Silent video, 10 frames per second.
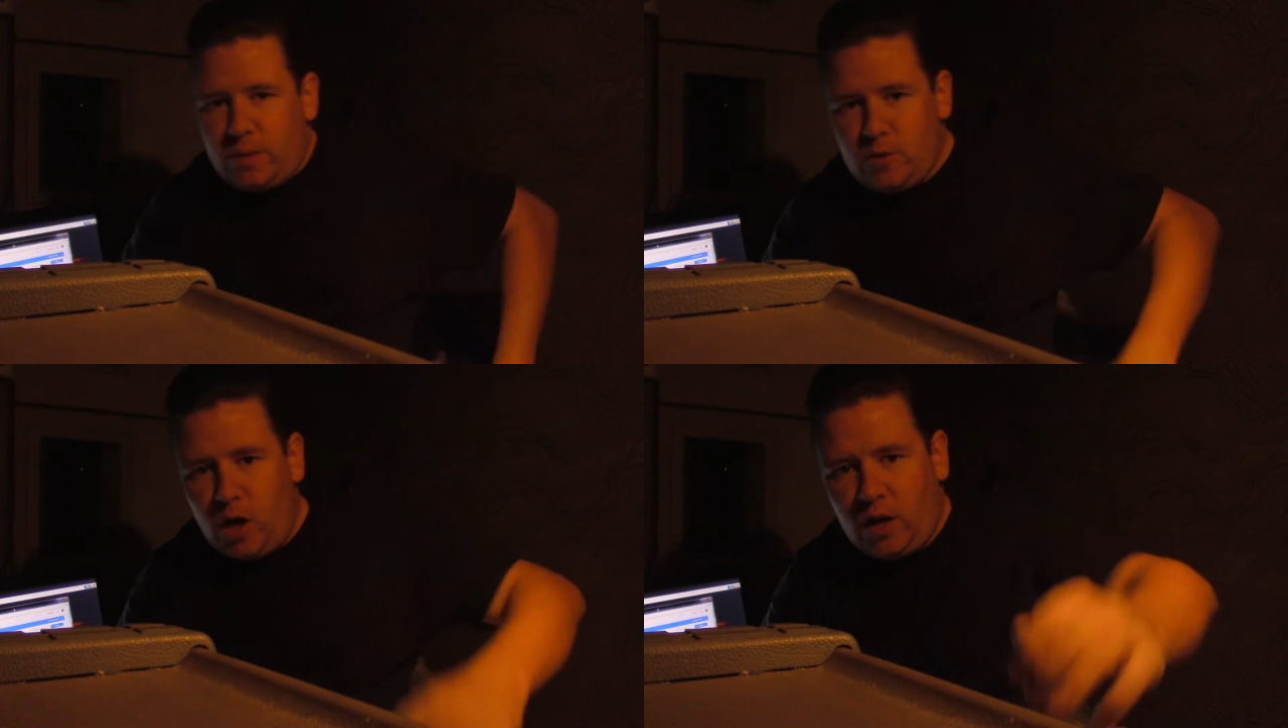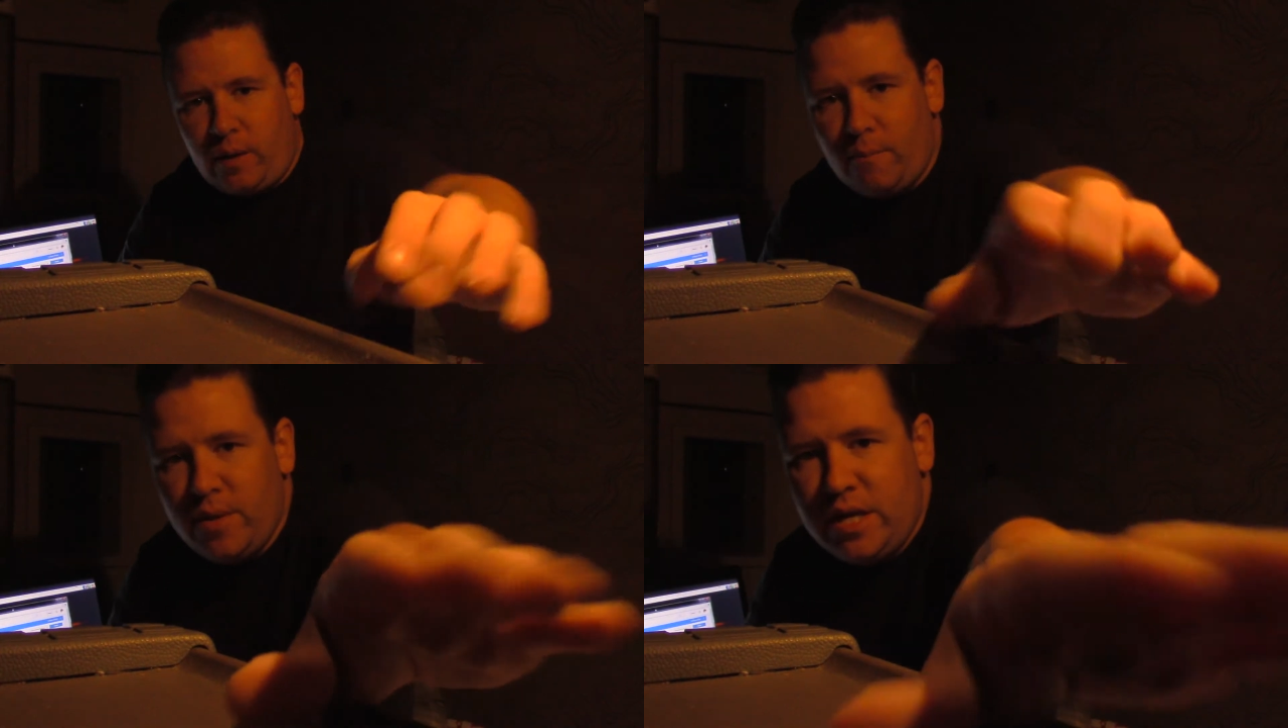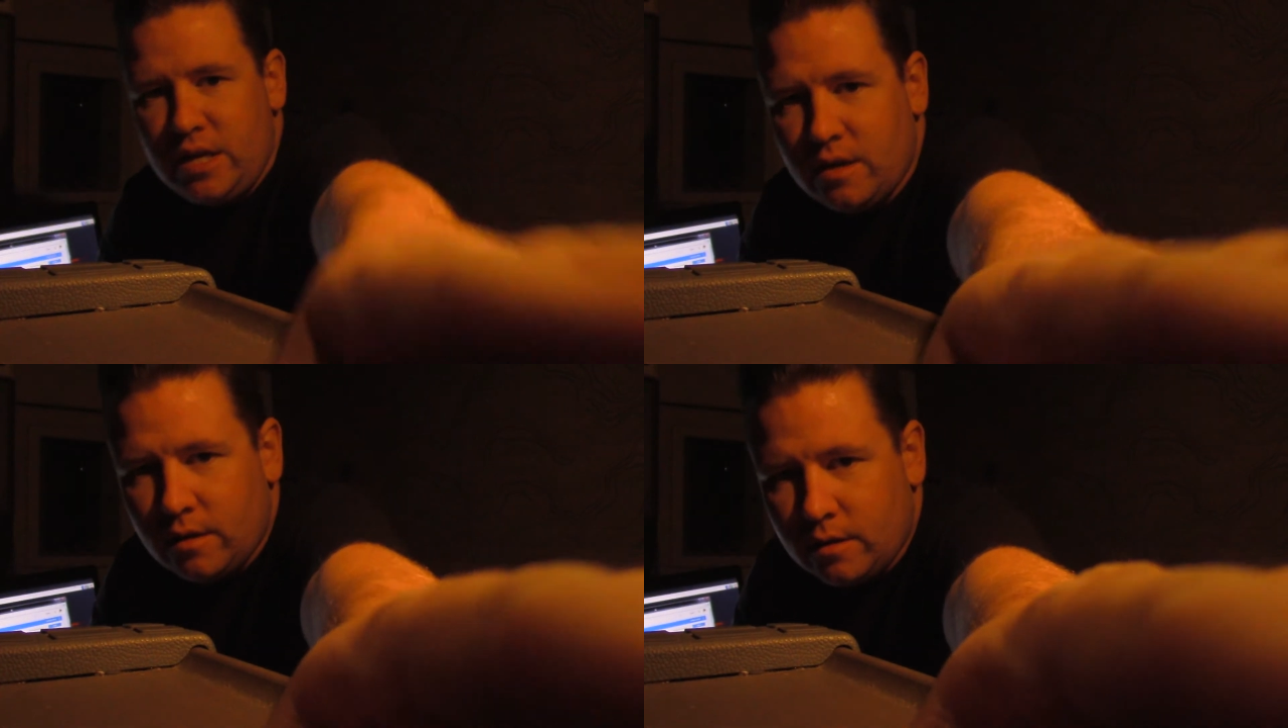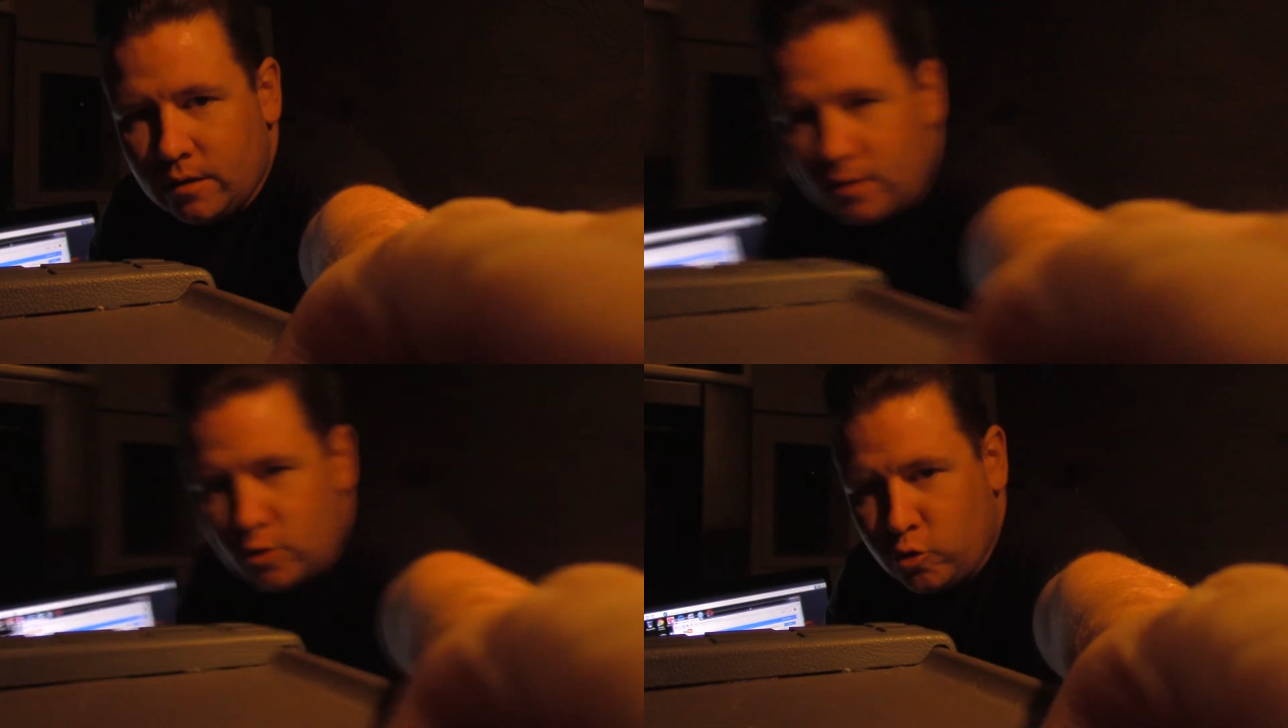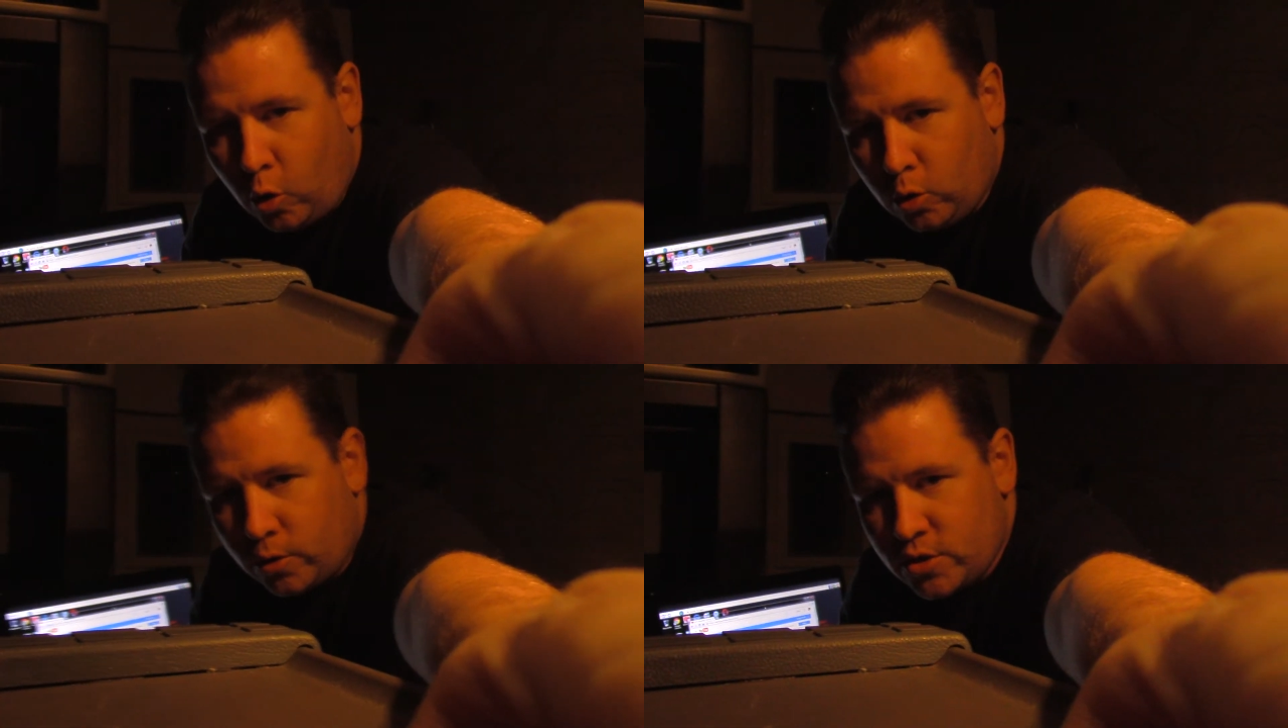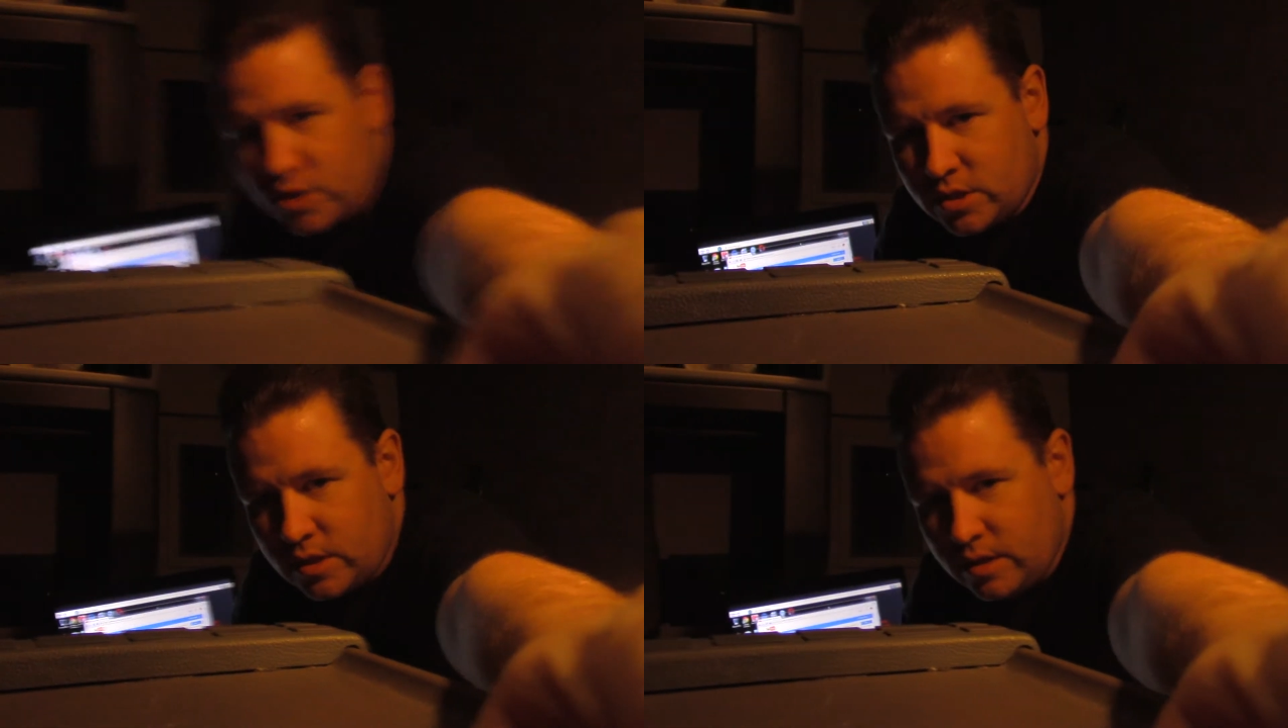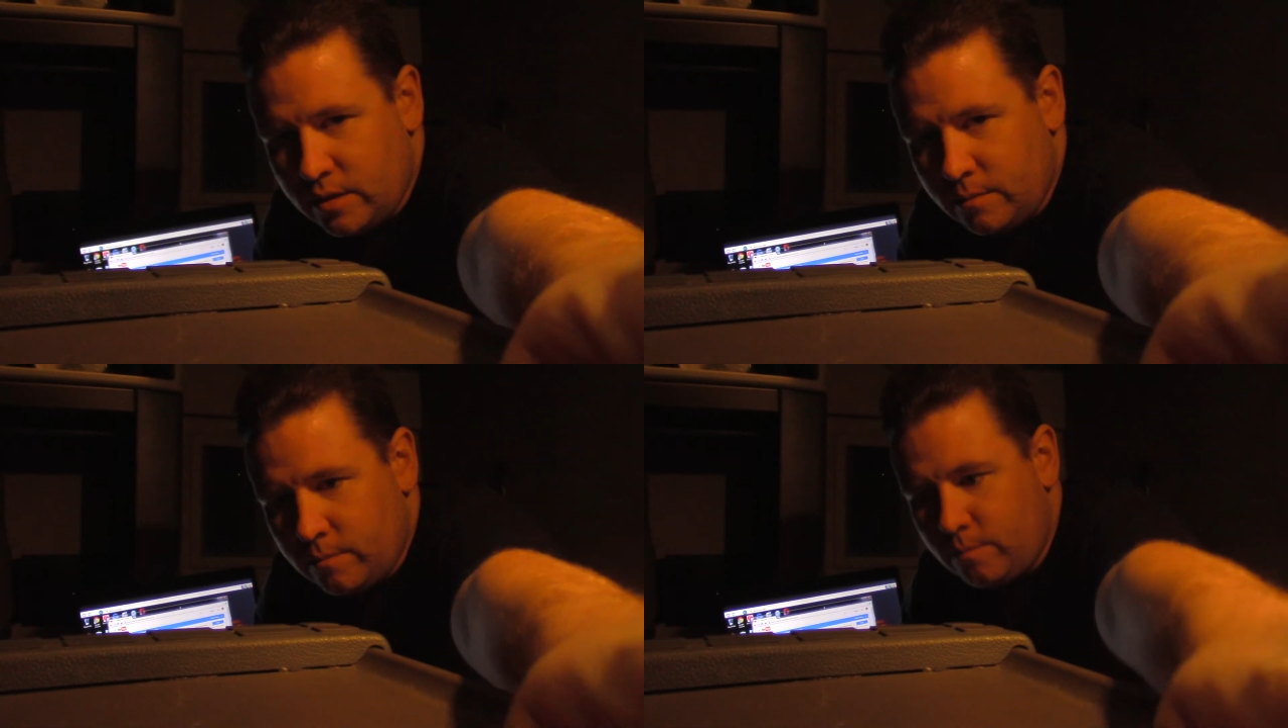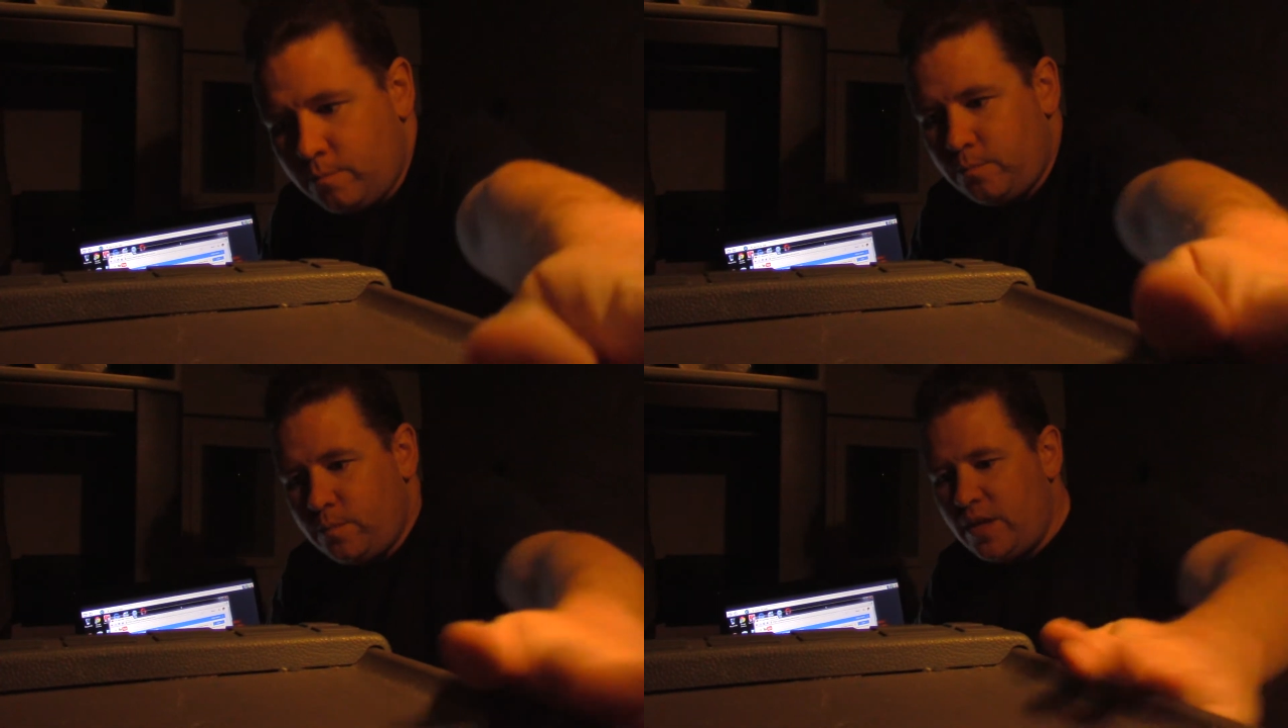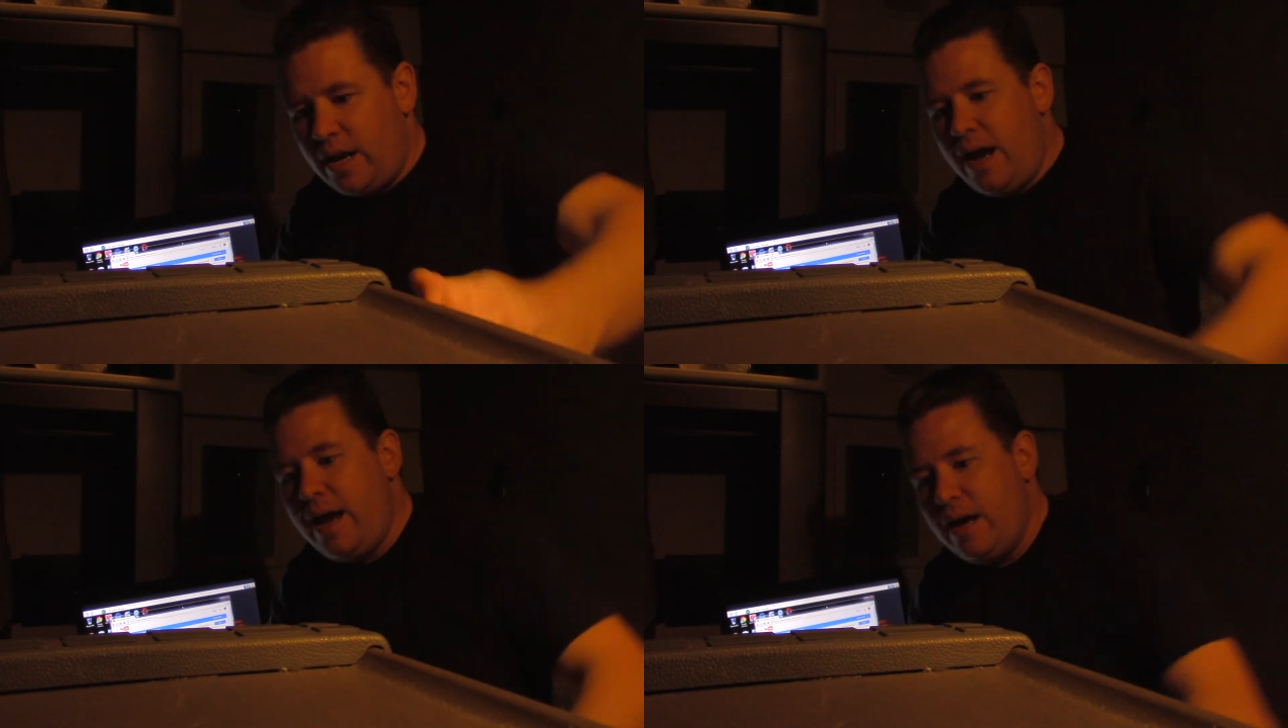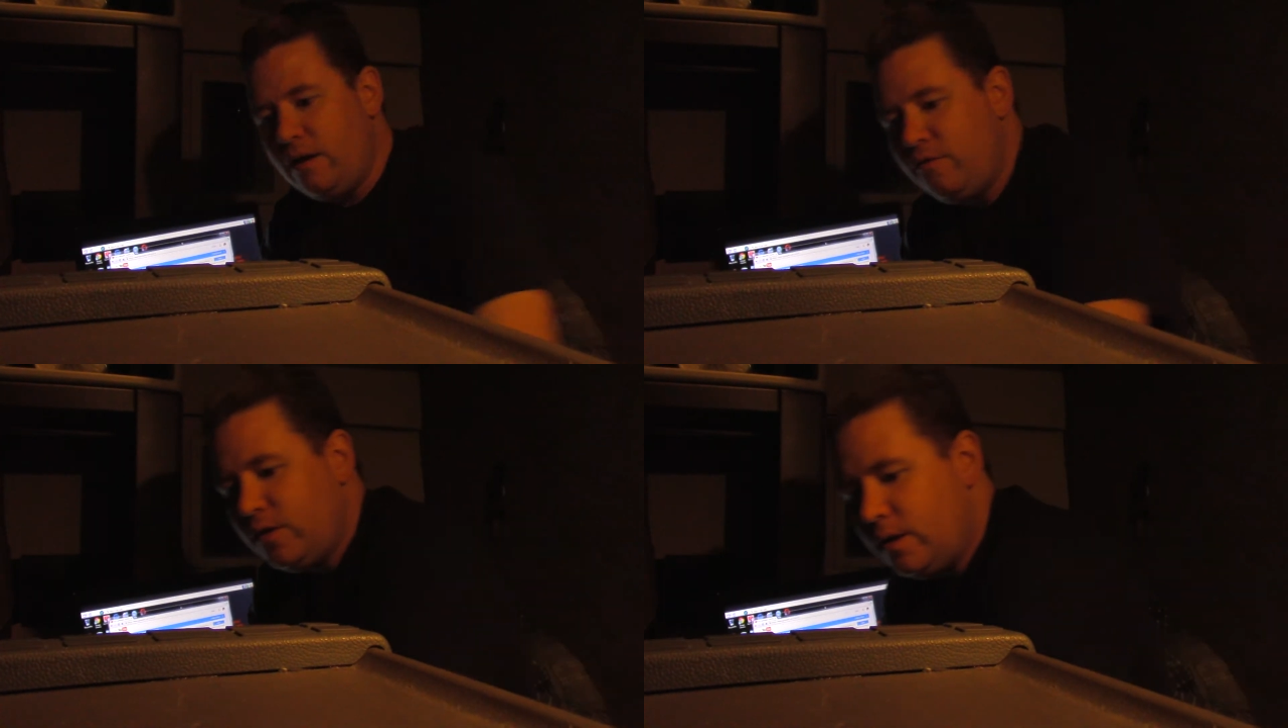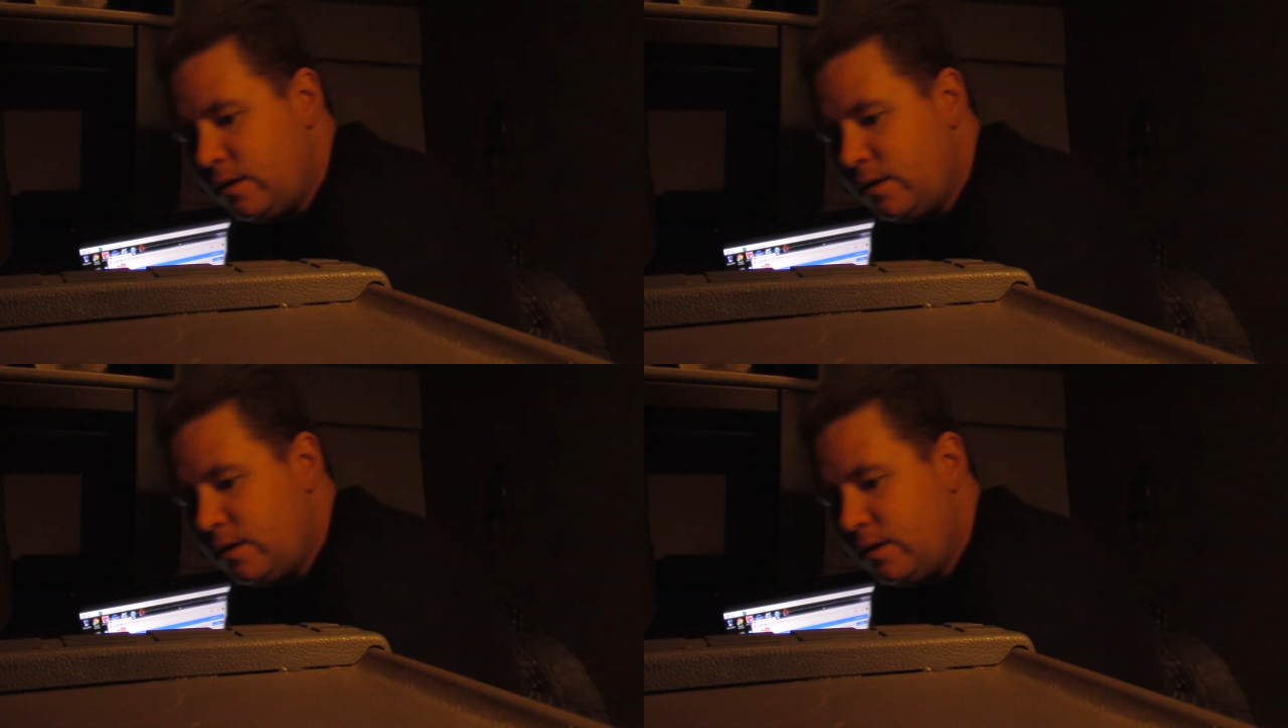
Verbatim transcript: I'm talking about many trollers that I have.